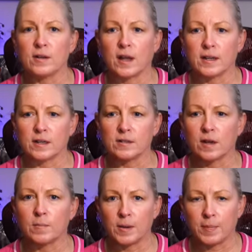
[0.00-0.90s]
I can
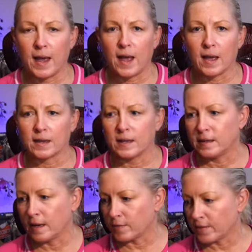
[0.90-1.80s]
dump my pack
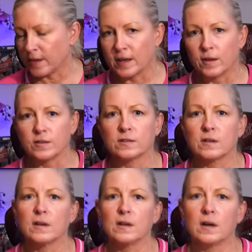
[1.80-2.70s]
and everything else
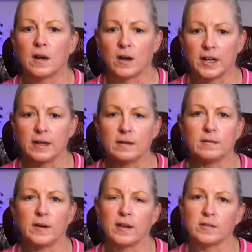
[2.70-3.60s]
on it
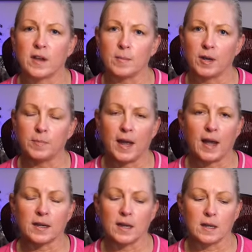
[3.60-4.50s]
as I'm
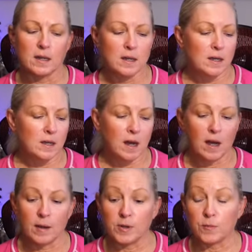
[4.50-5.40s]
unpacking
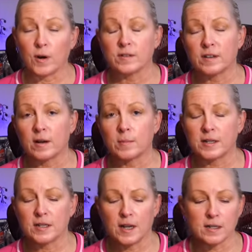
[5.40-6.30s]
uh, before I set up my
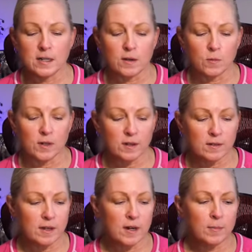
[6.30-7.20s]
tent. And then once I
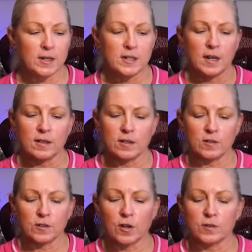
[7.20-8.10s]
set up my tent,
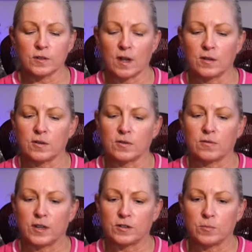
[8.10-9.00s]
this goes under the
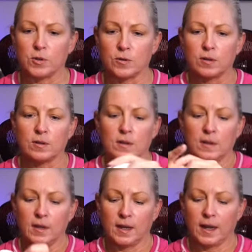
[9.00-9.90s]
vestibule
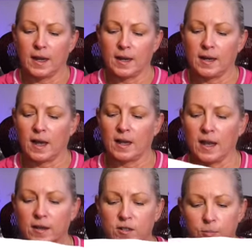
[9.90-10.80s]
and I
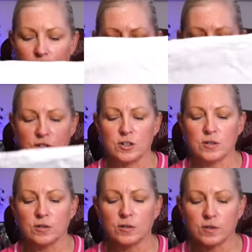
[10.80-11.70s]
like to put my
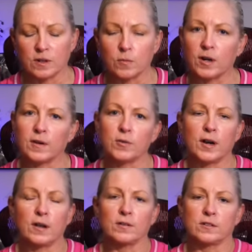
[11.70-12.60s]
shoes and whatever
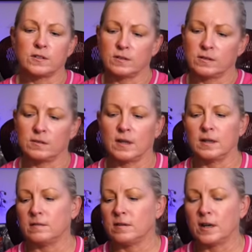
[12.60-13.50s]
else
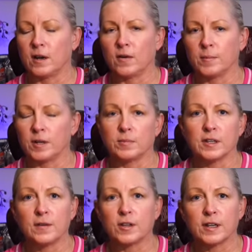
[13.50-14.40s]
that, you know, I'm going to
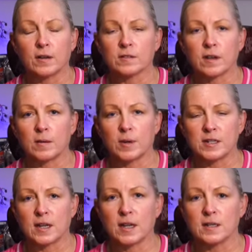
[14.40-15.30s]
leave on the outside of my
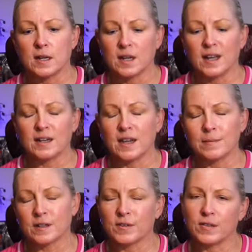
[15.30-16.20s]
tent. And it
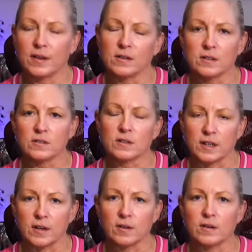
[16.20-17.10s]
keeps everything a little
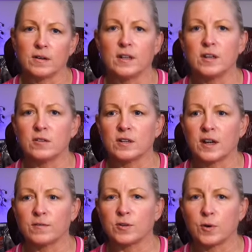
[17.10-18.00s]
cleaner. And then you only
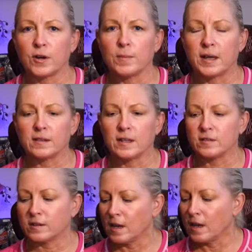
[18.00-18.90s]
have to worry about
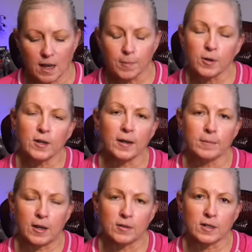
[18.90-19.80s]
this. Hyperlite
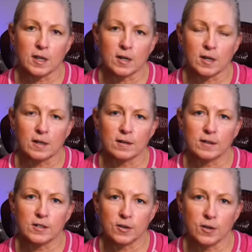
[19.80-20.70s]
Mountain Gear
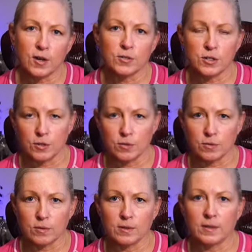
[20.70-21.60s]
Dirigo
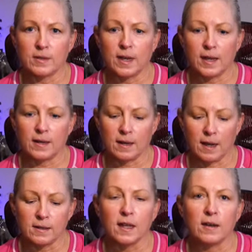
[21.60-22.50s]
2 that
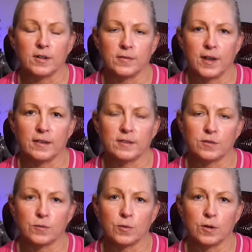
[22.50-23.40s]
I love. I've had
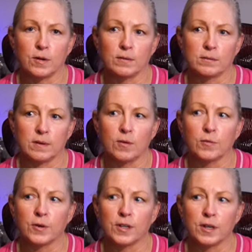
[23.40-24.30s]
this for
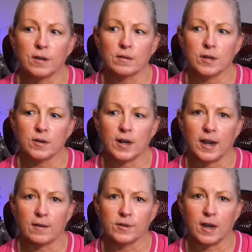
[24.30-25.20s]
over a year, year and a
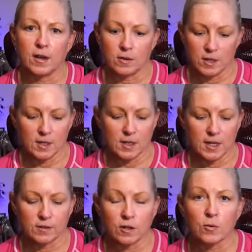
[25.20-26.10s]
half now.
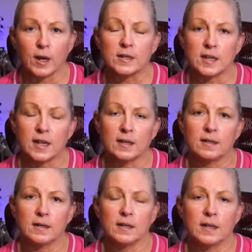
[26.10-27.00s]
It's a great tent.